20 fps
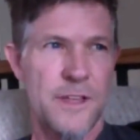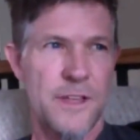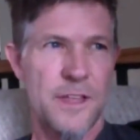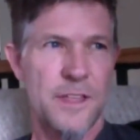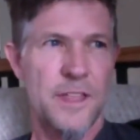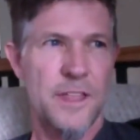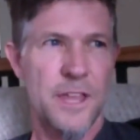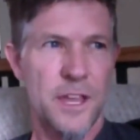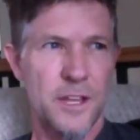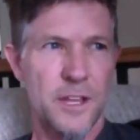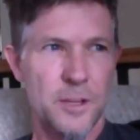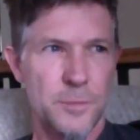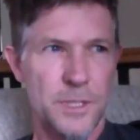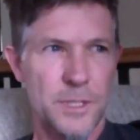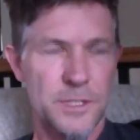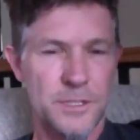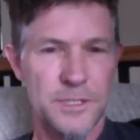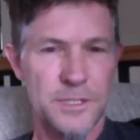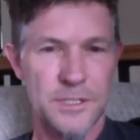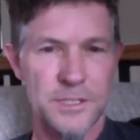the
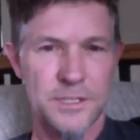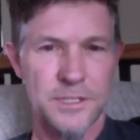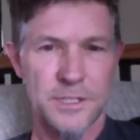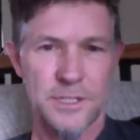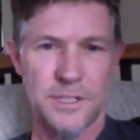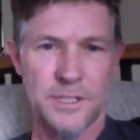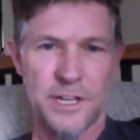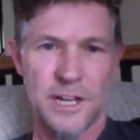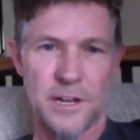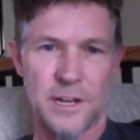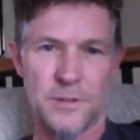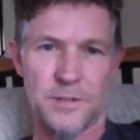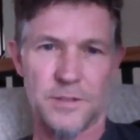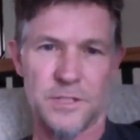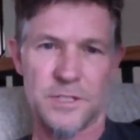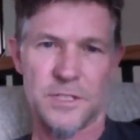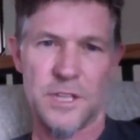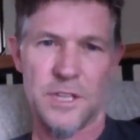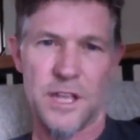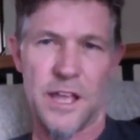elements in the
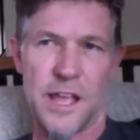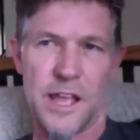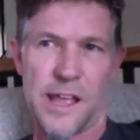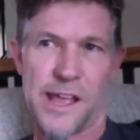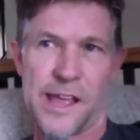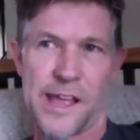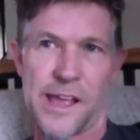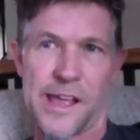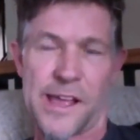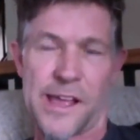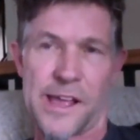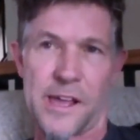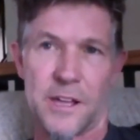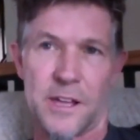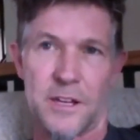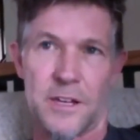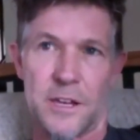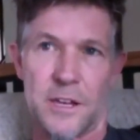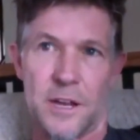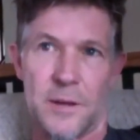house
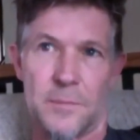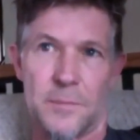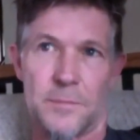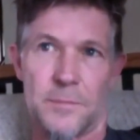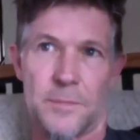and um,